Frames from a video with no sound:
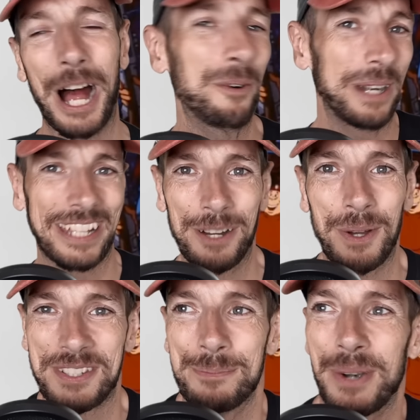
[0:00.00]
to go
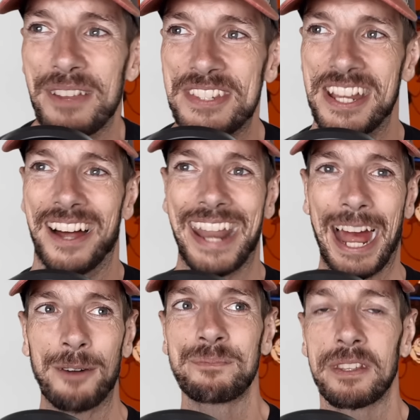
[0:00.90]
watch some Bravestar
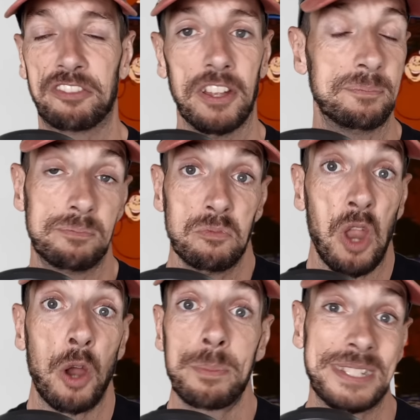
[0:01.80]
now, for
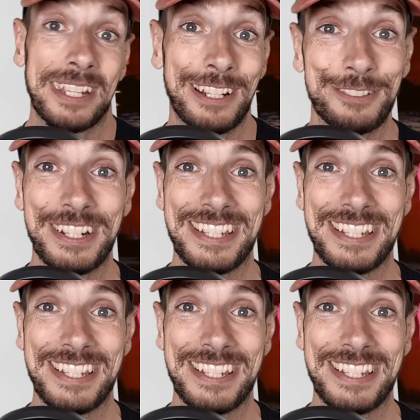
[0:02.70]
no particular